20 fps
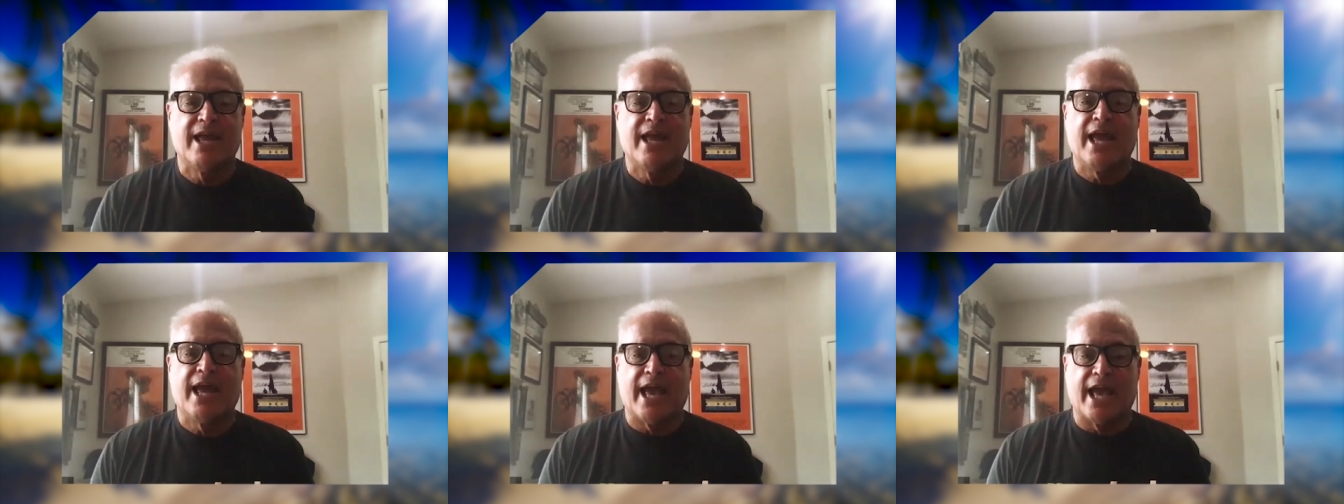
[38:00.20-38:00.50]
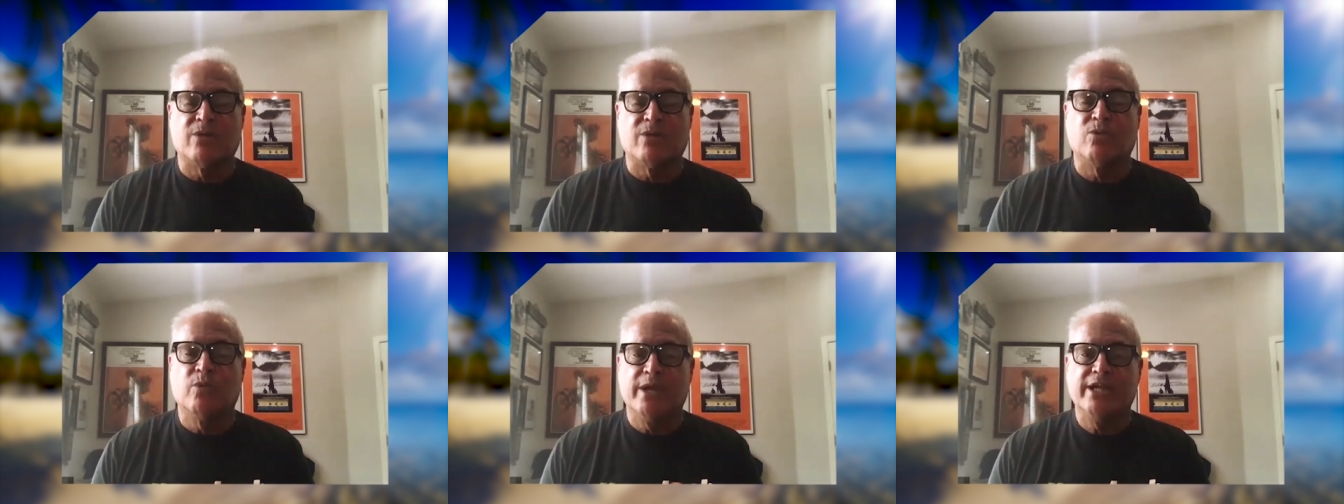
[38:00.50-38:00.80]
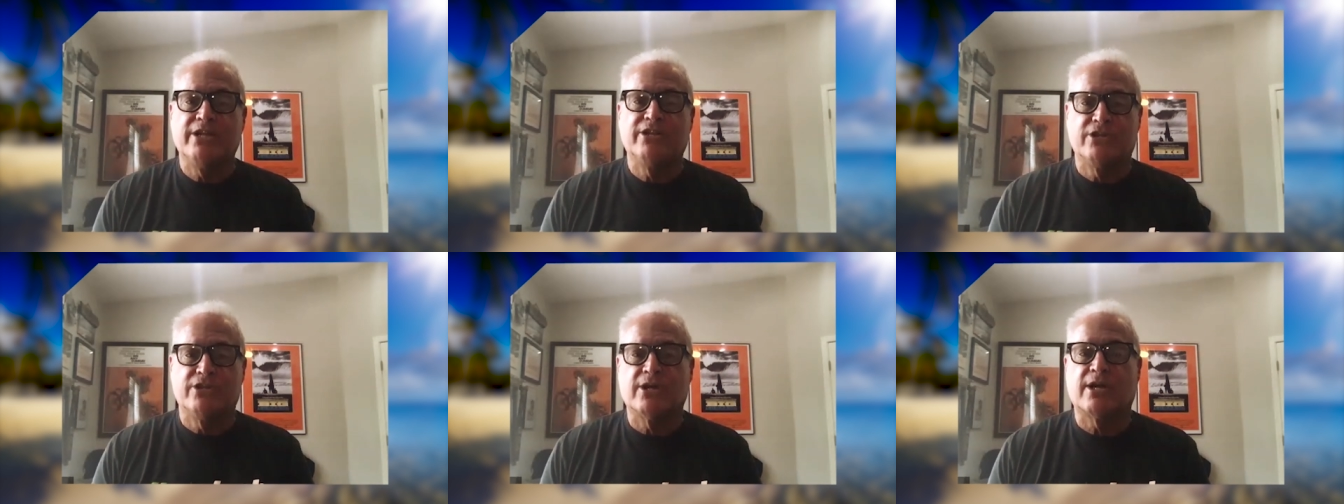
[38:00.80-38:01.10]
And we
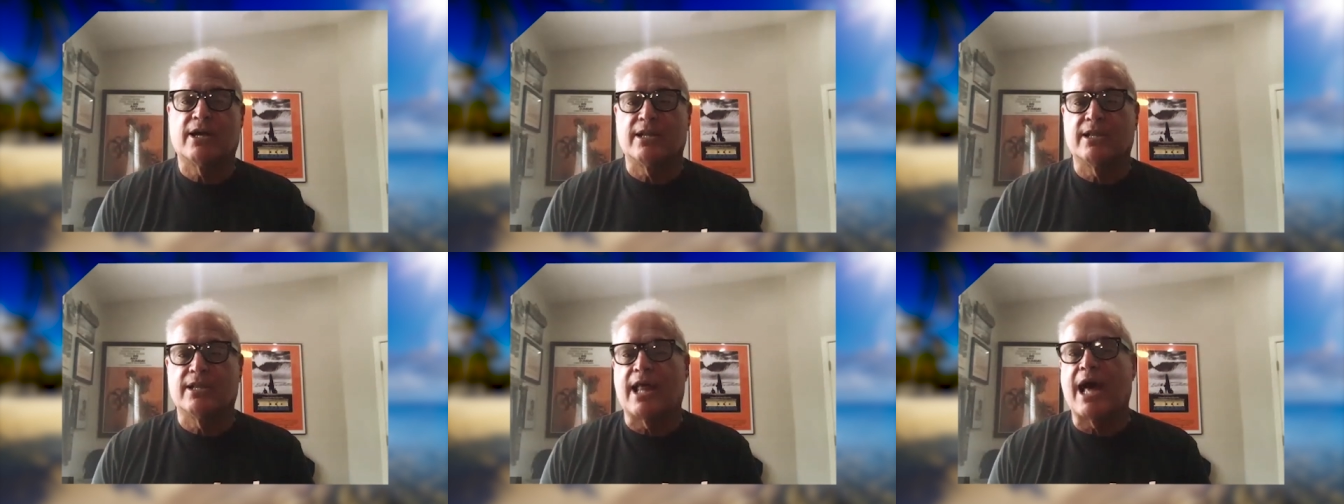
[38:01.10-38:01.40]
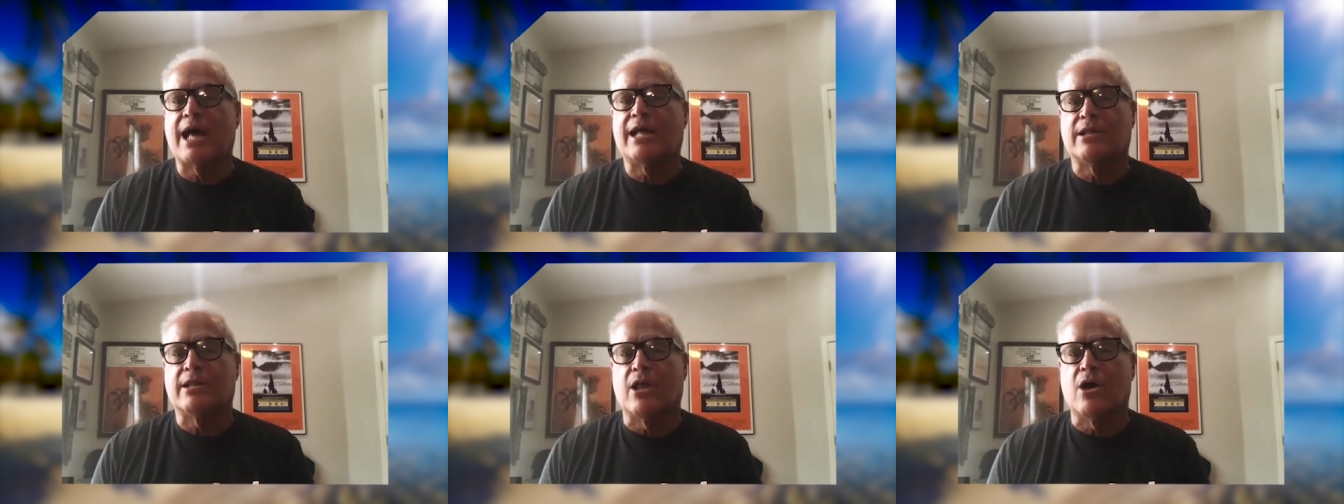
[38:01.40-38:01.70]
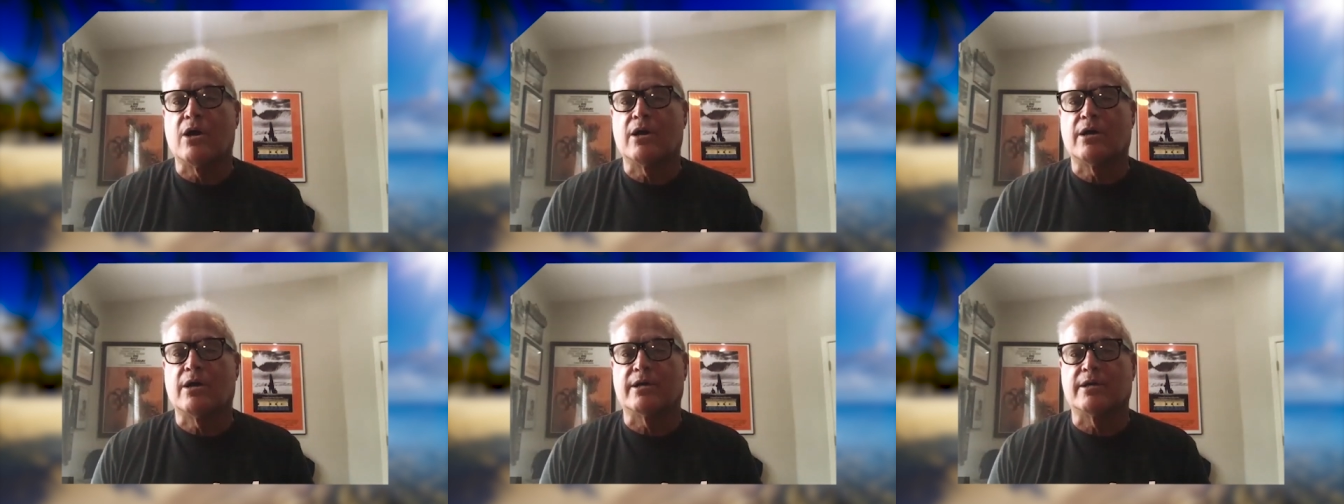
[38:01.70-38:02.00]
took a lot
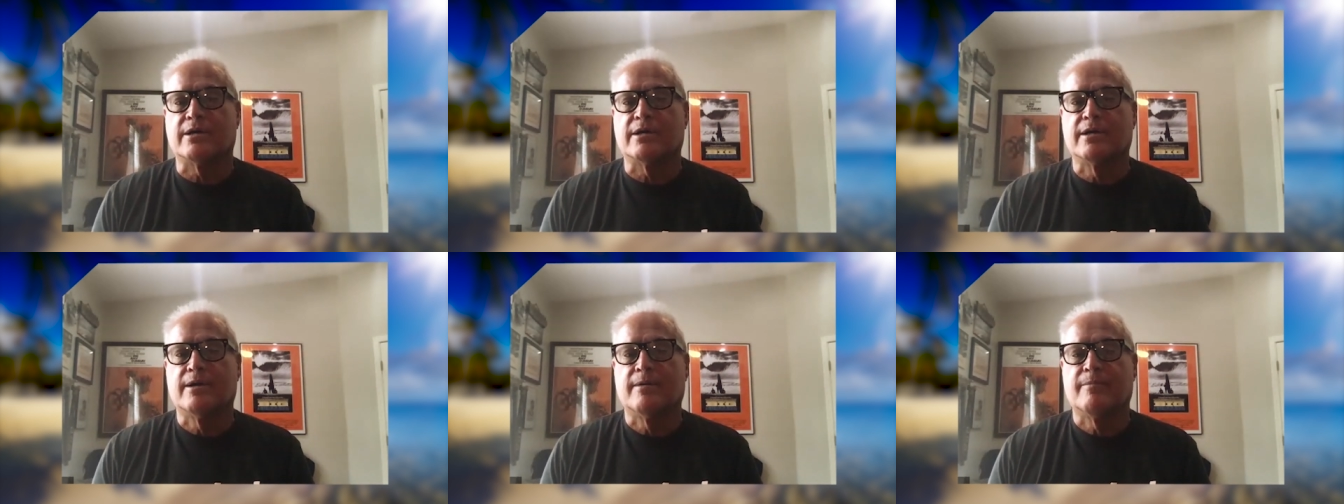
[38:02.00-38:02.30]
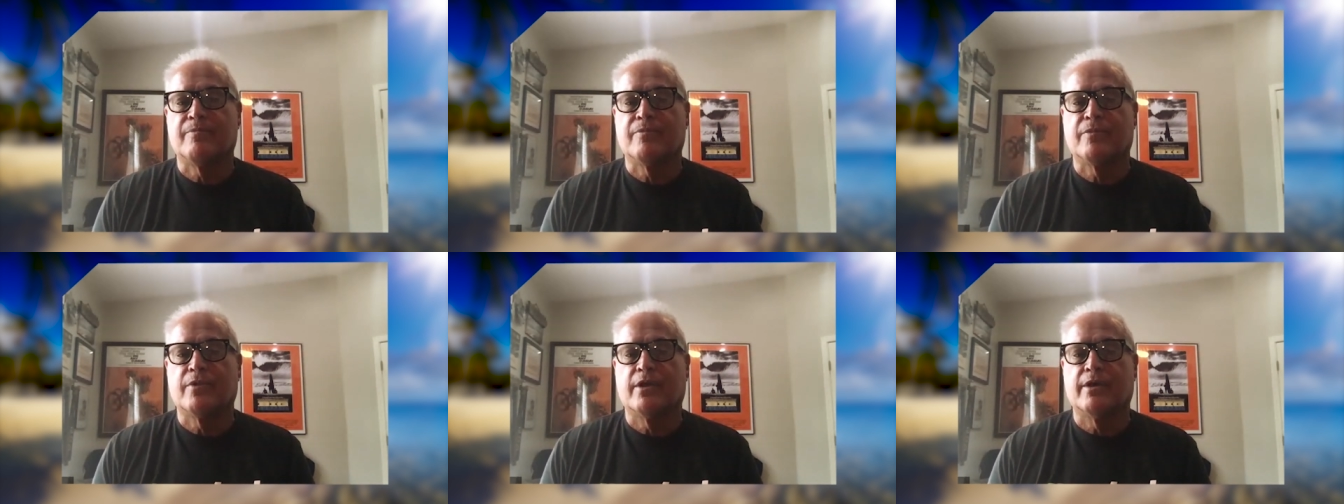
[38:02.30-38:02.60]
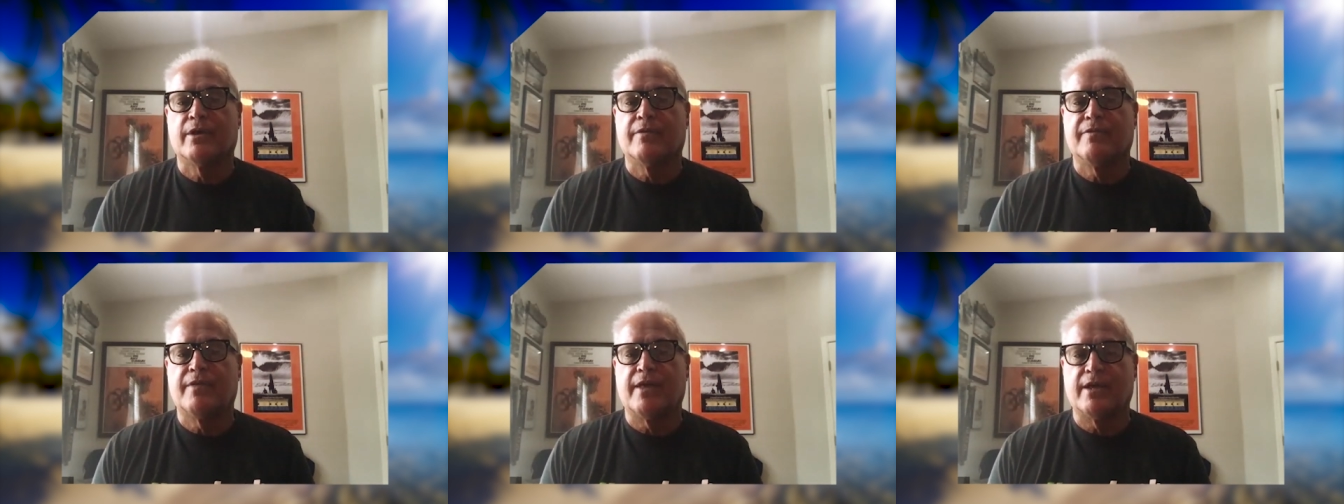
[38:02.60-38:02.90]
longer
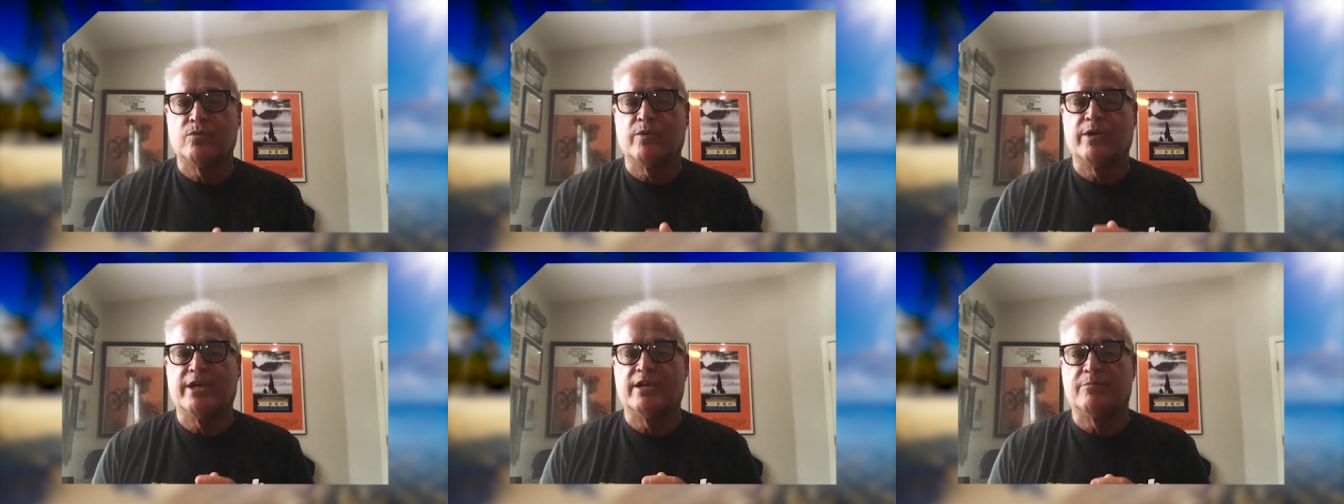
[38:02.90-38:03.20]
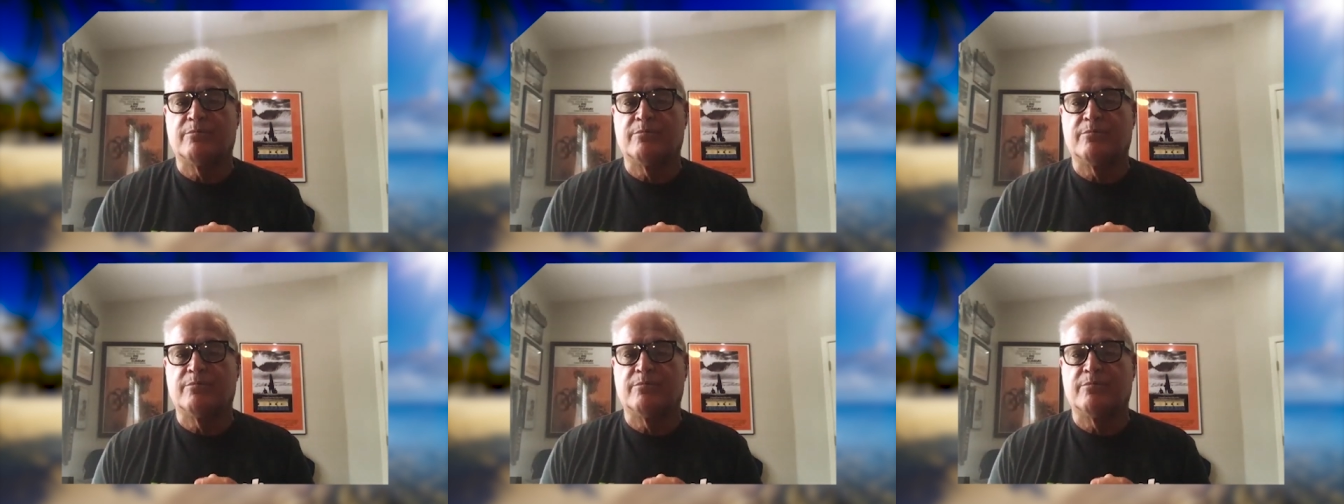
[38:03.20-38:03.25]
than we had